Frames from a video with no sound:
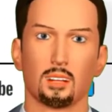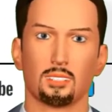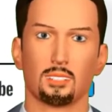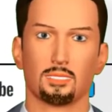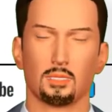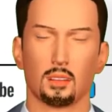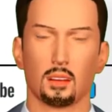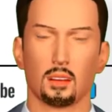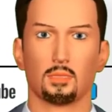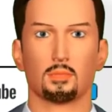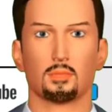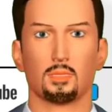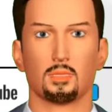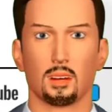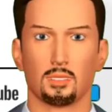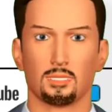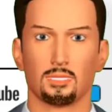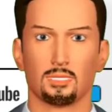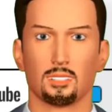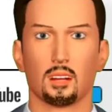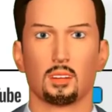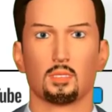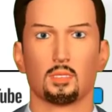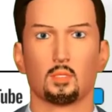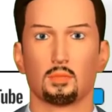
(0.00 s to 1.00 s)
with
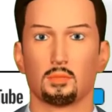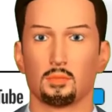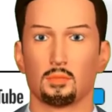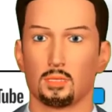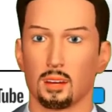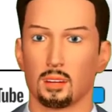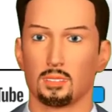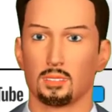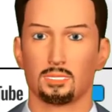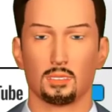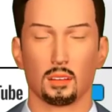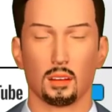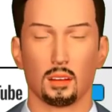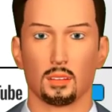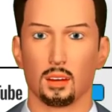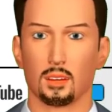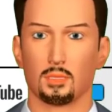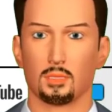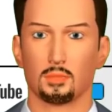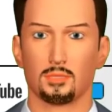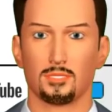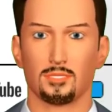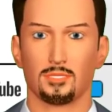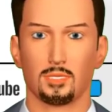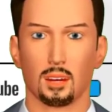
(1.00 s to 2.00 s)
GDPR, please visit our
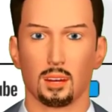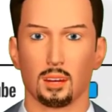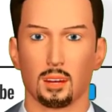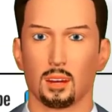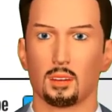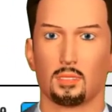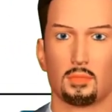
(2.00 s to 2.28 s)
policies